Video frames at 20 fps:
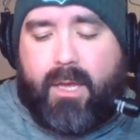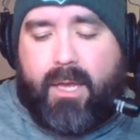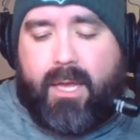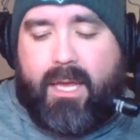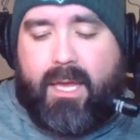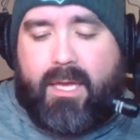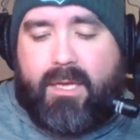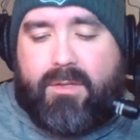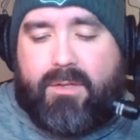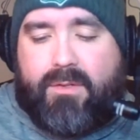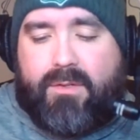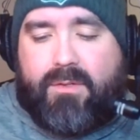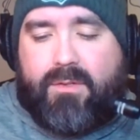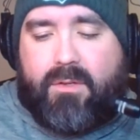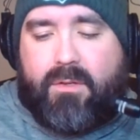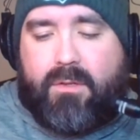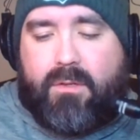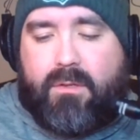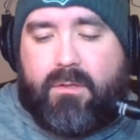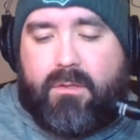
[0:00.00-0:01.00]
is
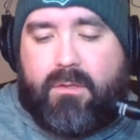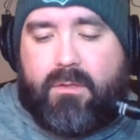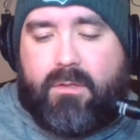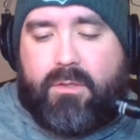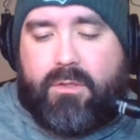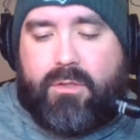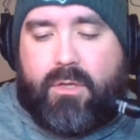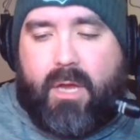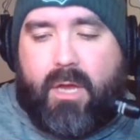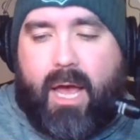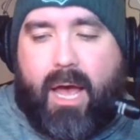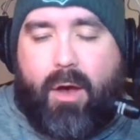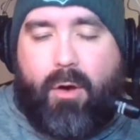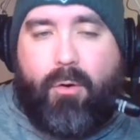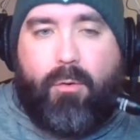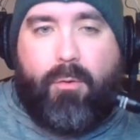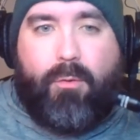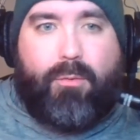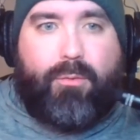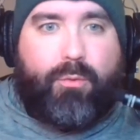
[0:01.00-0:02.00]

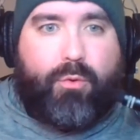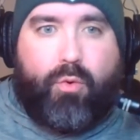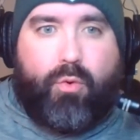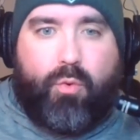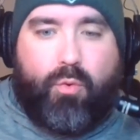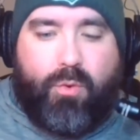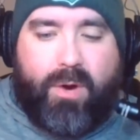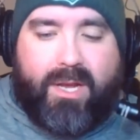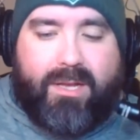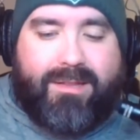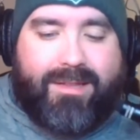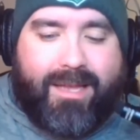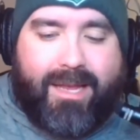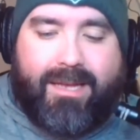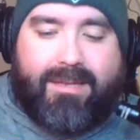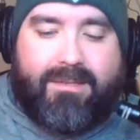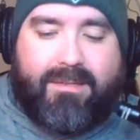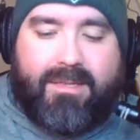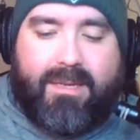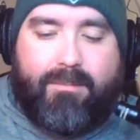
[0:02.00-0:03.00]
how quickly
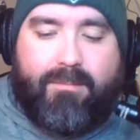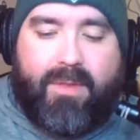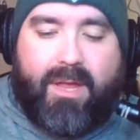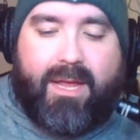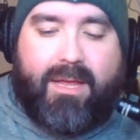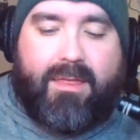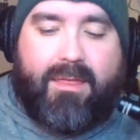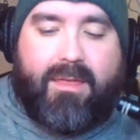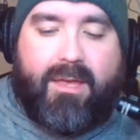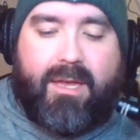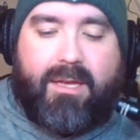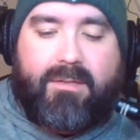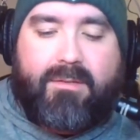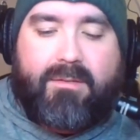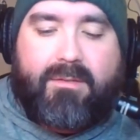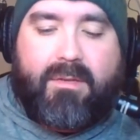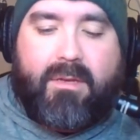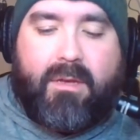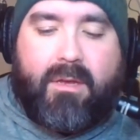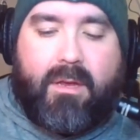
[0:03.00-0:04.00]
it seemed like
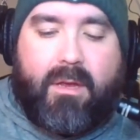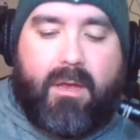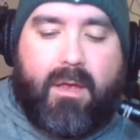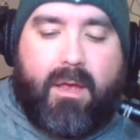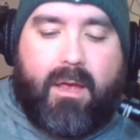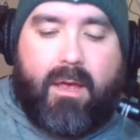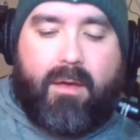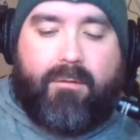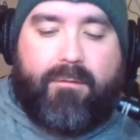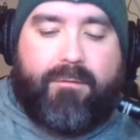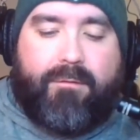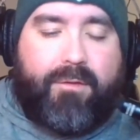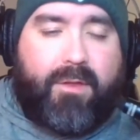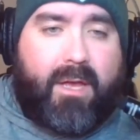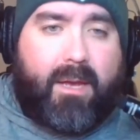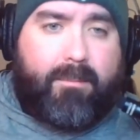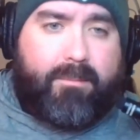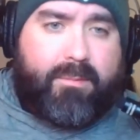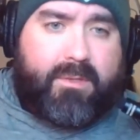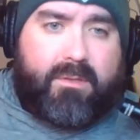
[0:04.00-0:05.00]
things
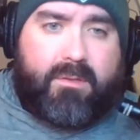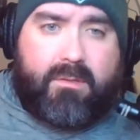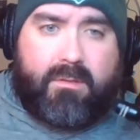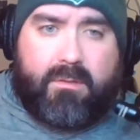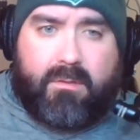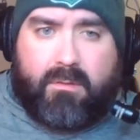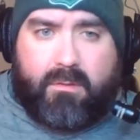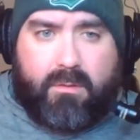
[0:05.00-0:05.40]
flipped